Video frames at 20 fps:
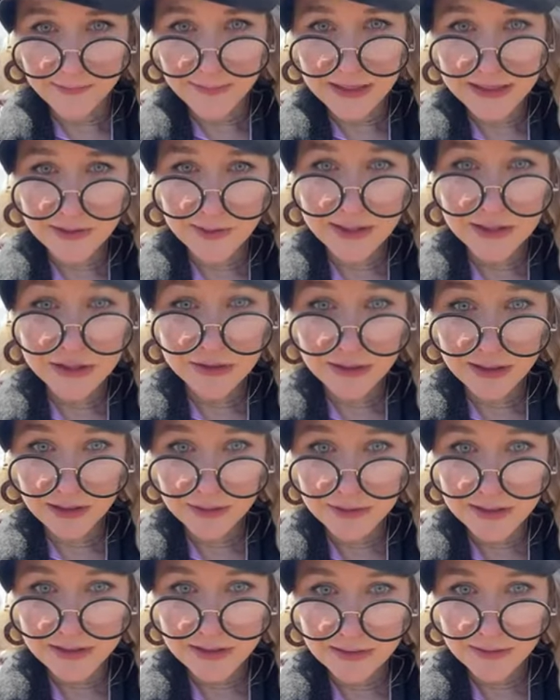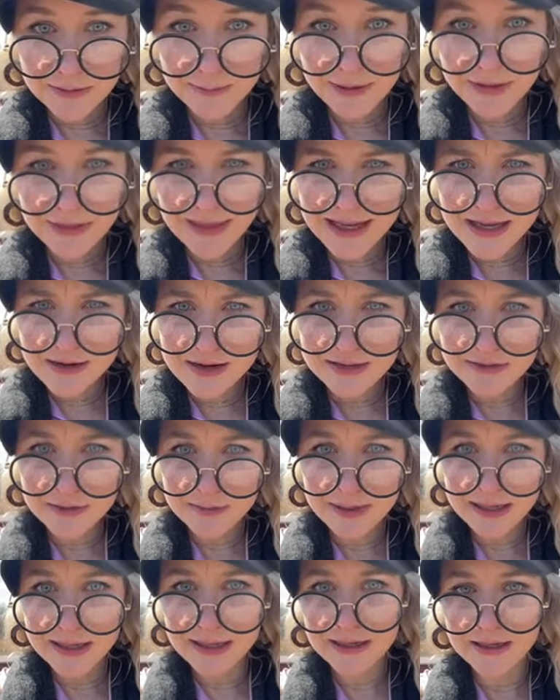on me, so I shall go soon. But thank you guys for
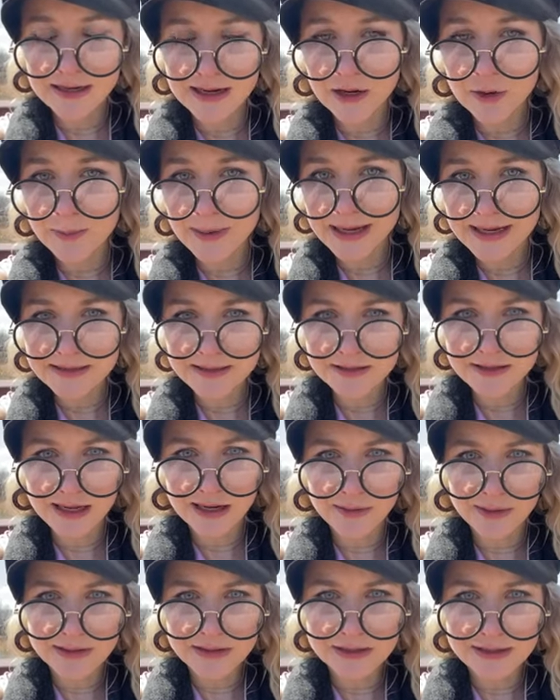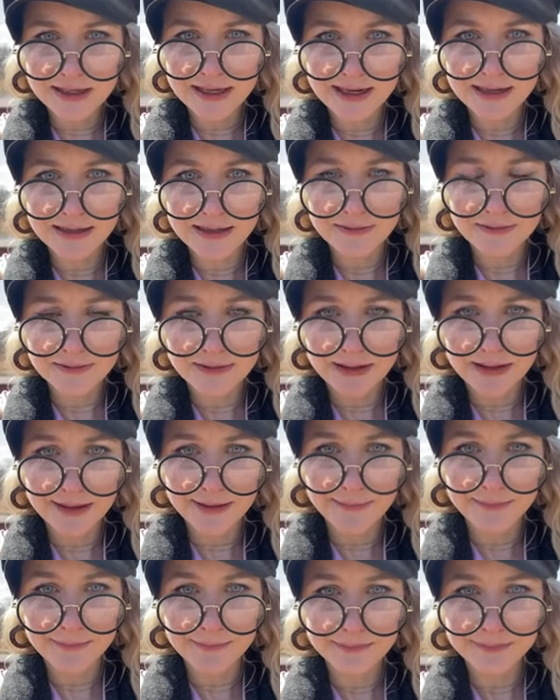being here. I hope I answered that question, kind of.
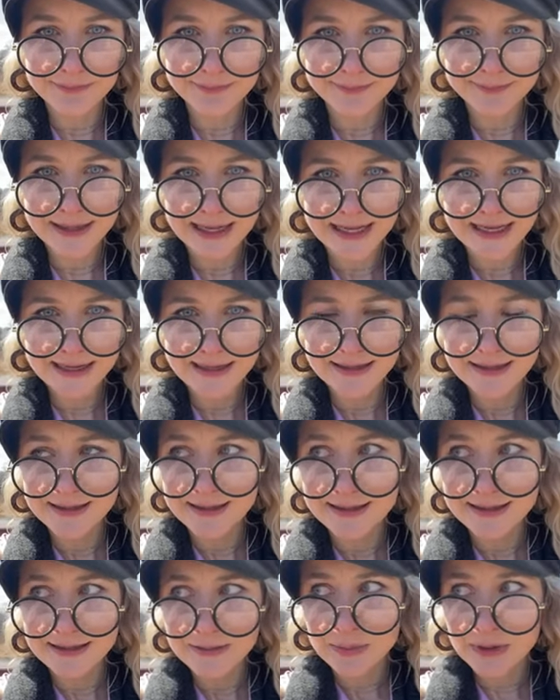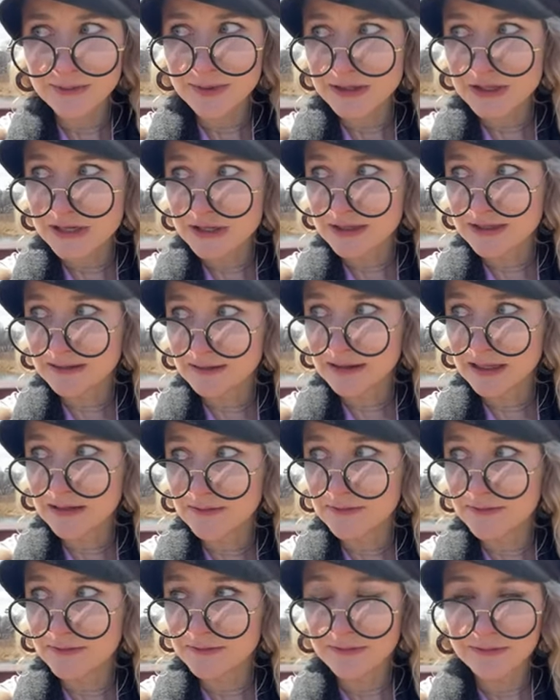Um, pretty much I just live,